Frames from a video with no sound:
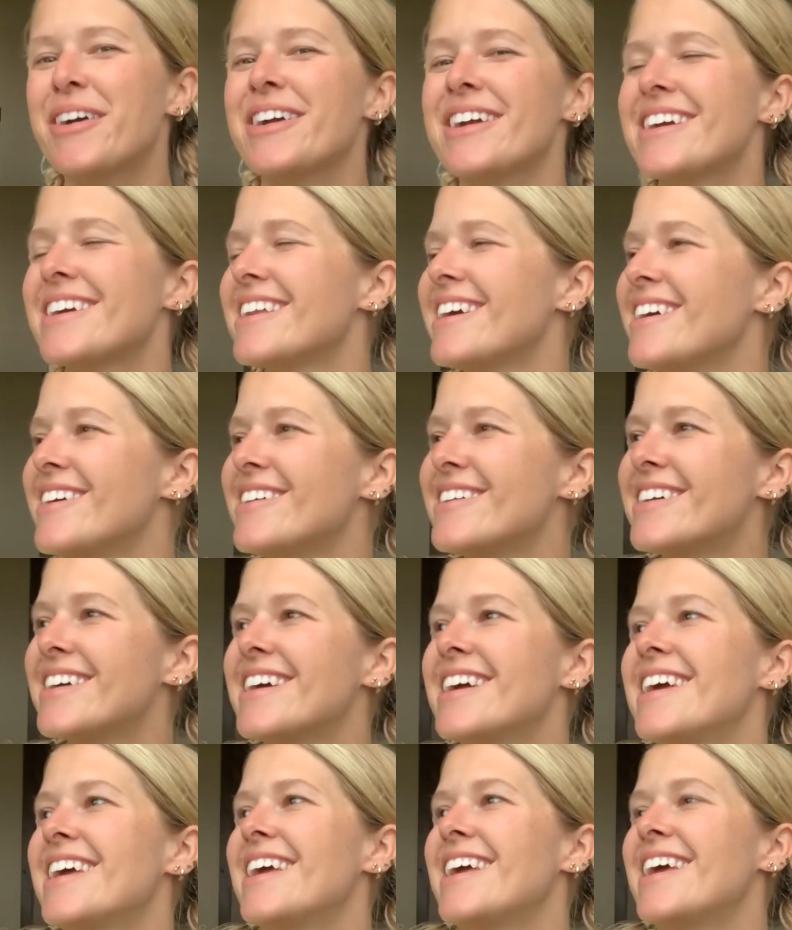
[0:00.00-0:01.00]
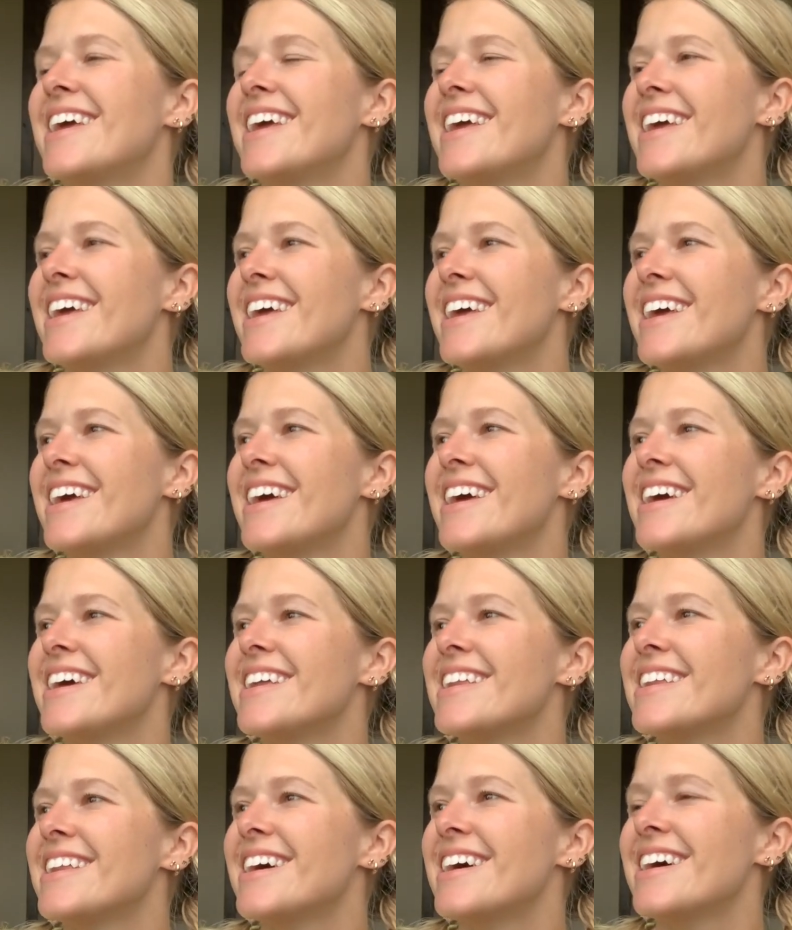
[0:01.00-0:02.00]
you know
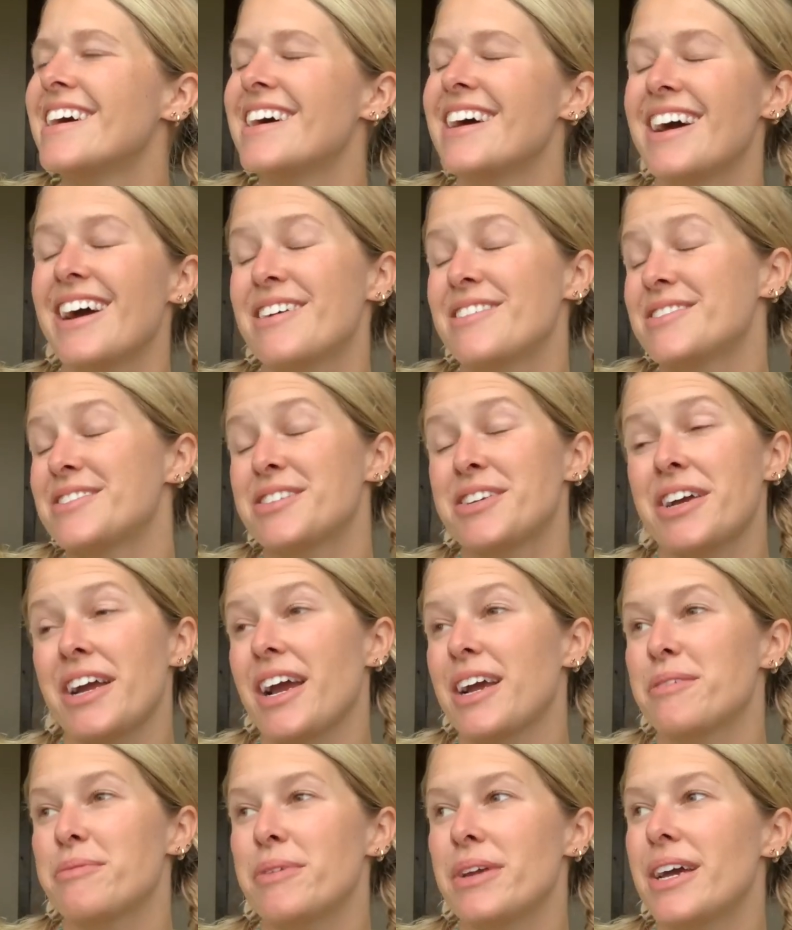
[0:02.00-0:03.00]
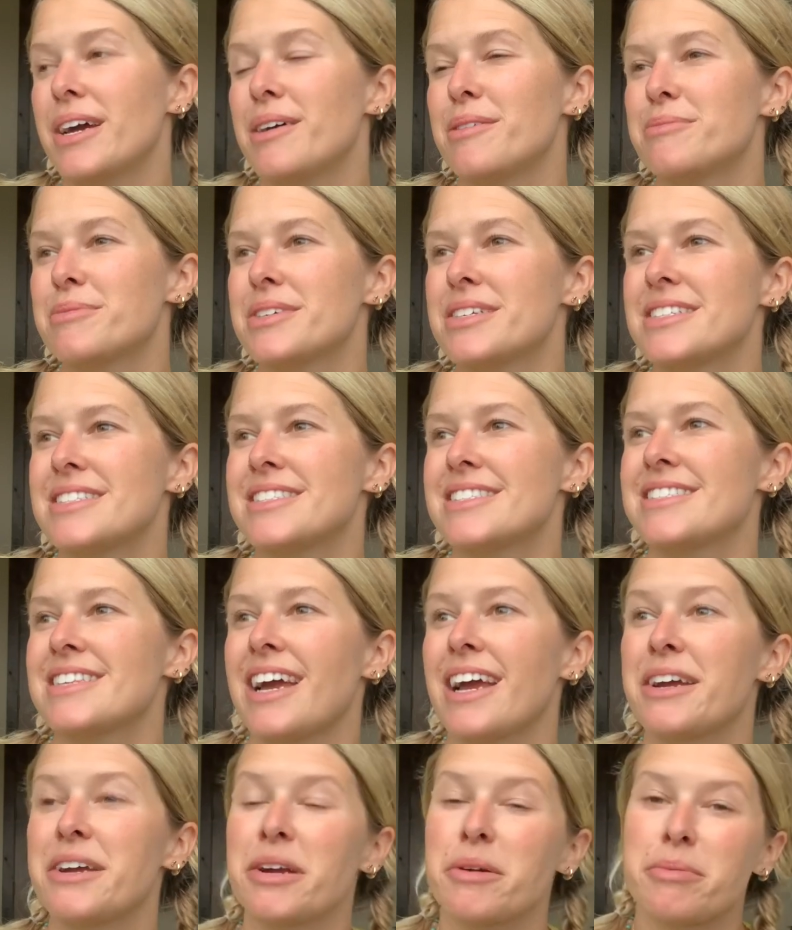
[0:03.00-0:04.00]
and uh, it would crack me up because
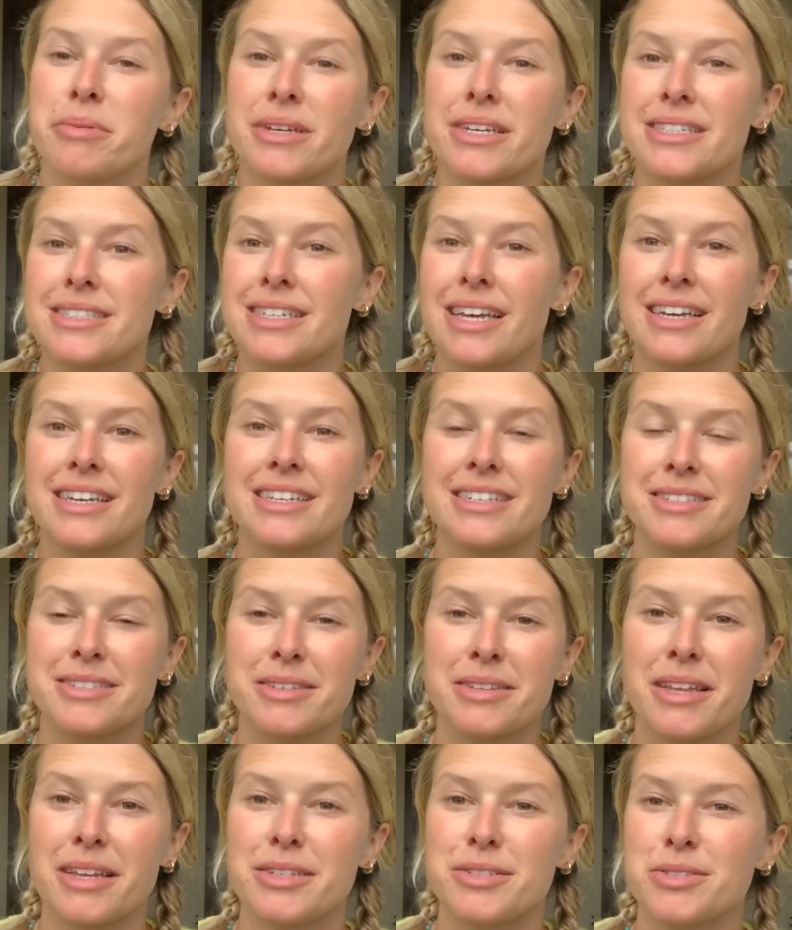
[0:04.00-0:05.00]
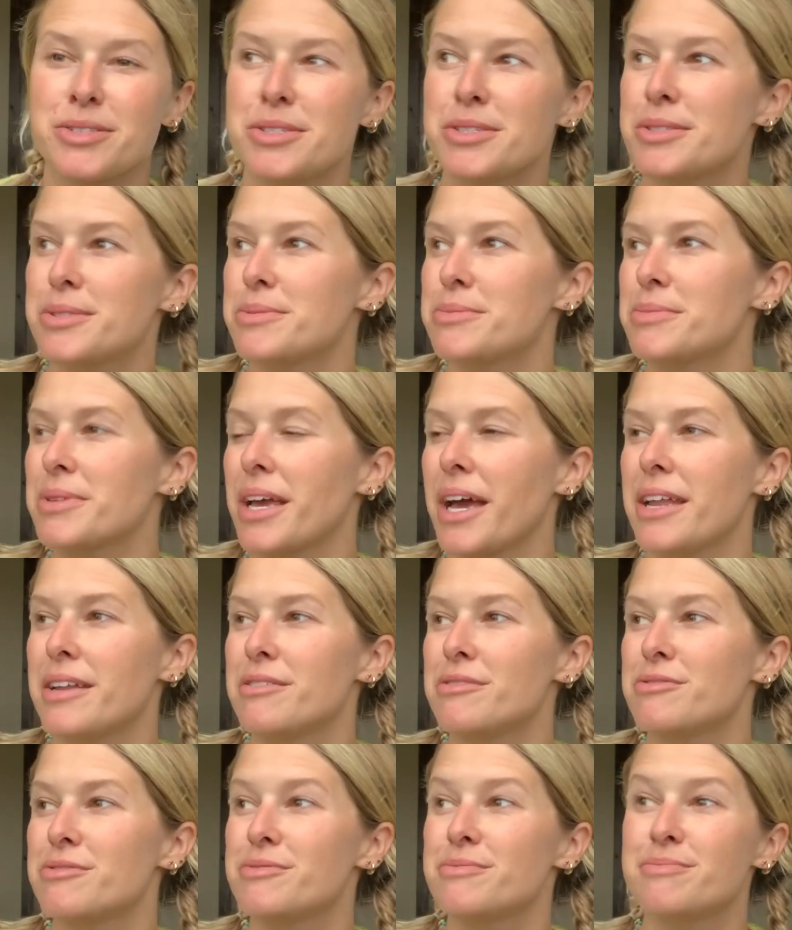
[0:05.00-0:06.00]
I grew up in Kentucky, so that's just kind
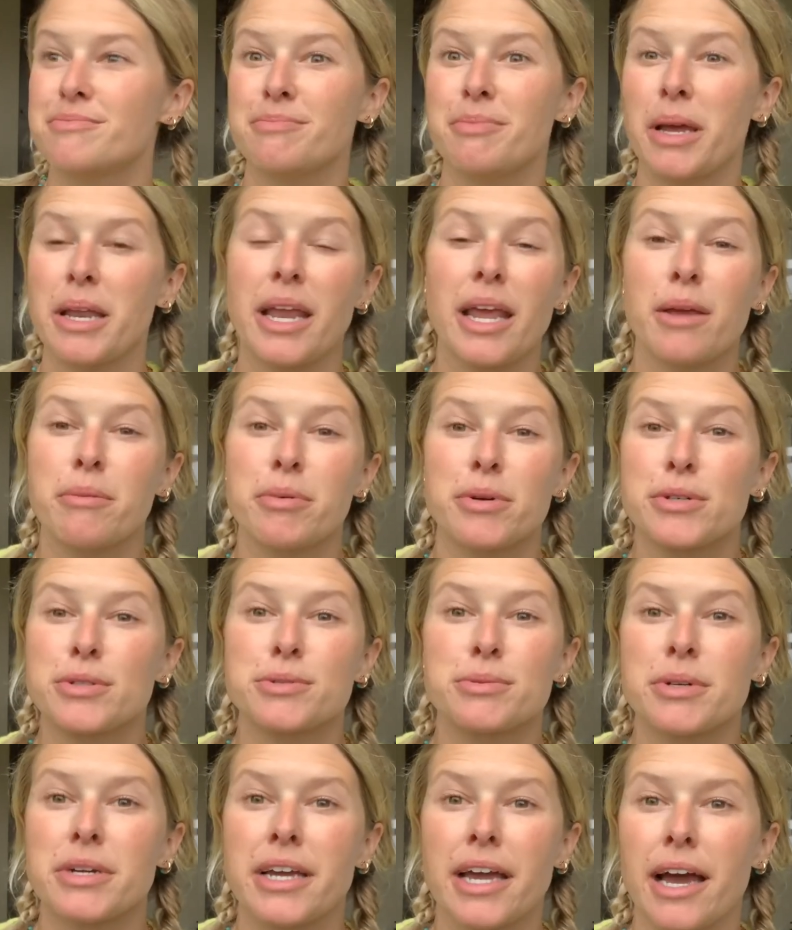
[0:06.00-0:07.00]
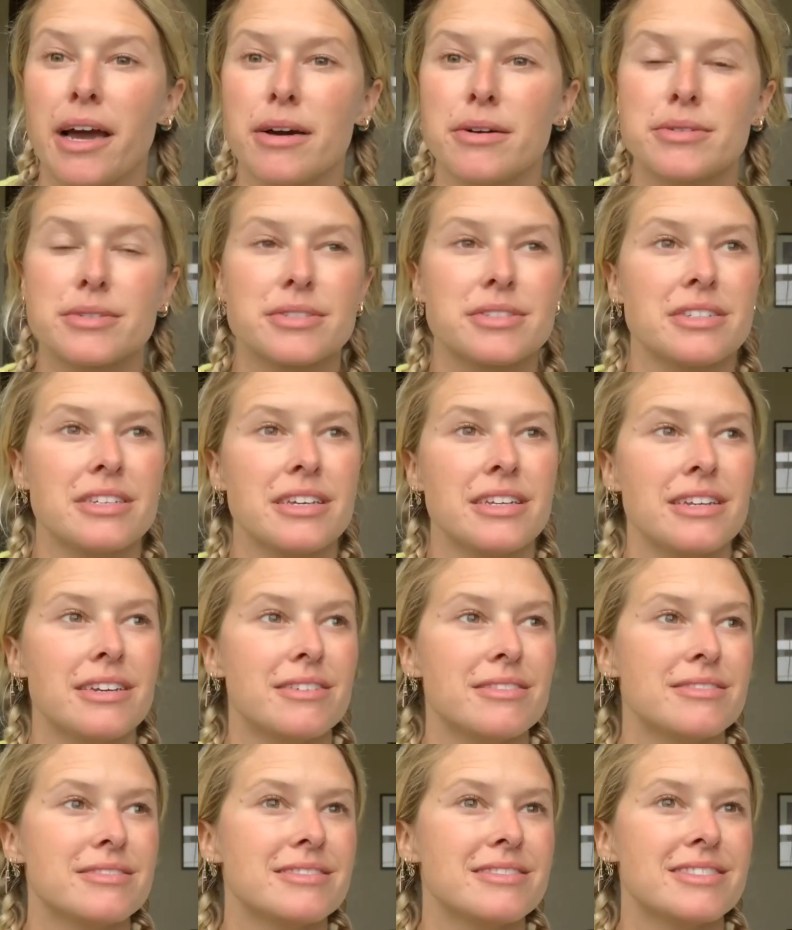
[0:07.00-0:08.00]
of my neighbors were cows, you
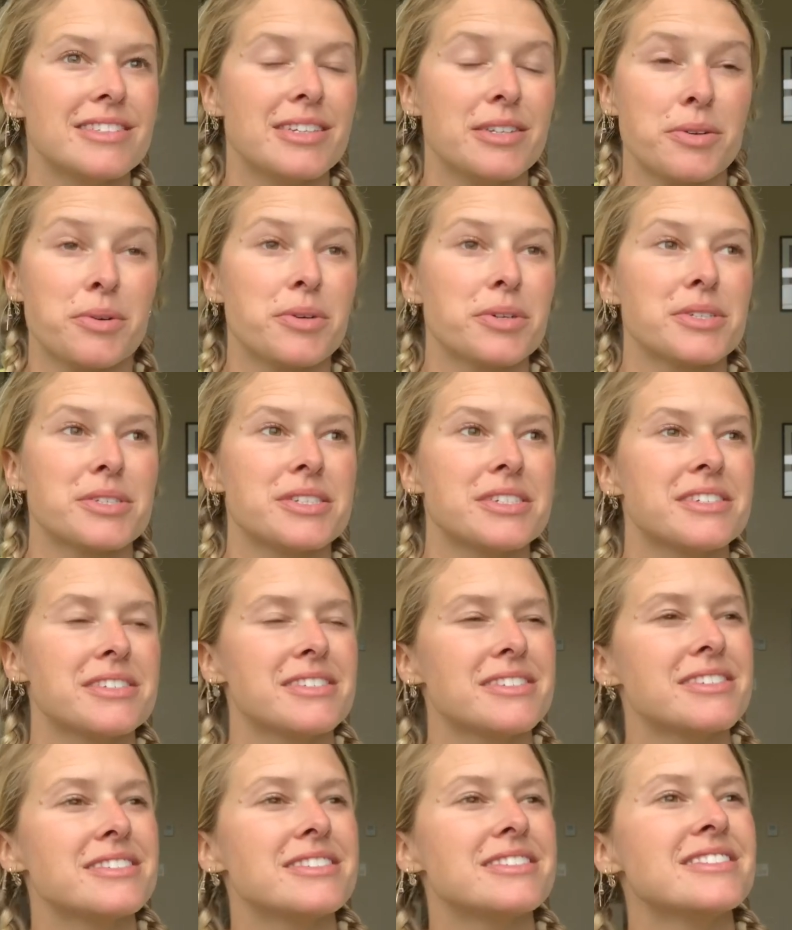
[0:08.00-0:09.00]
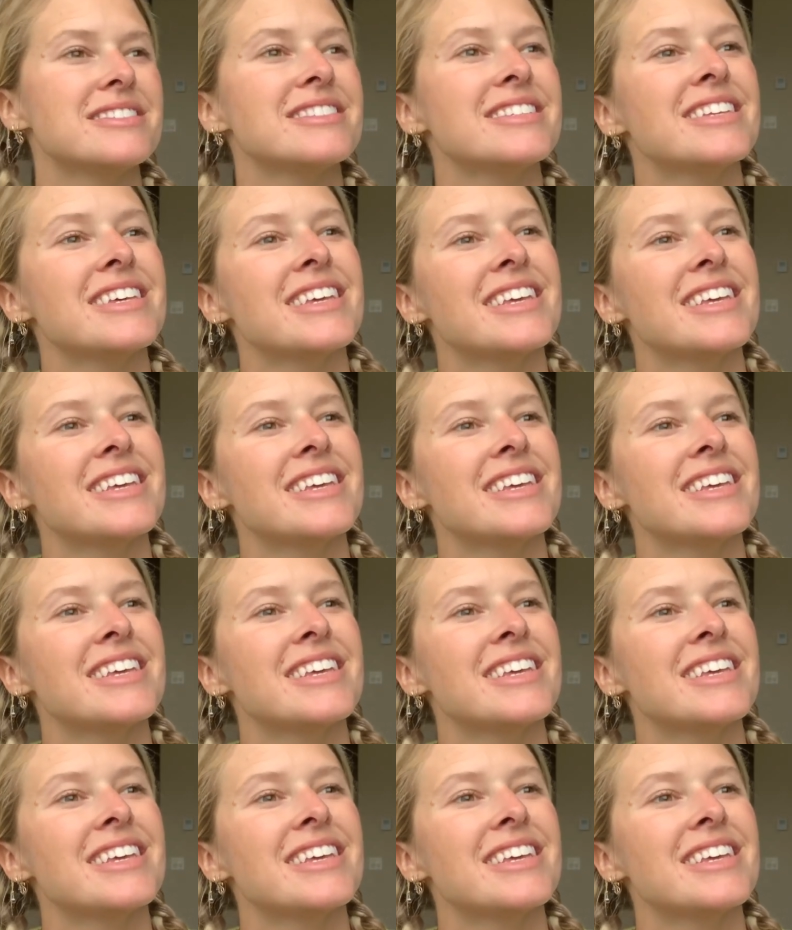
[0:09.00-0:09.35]
know, and horses, and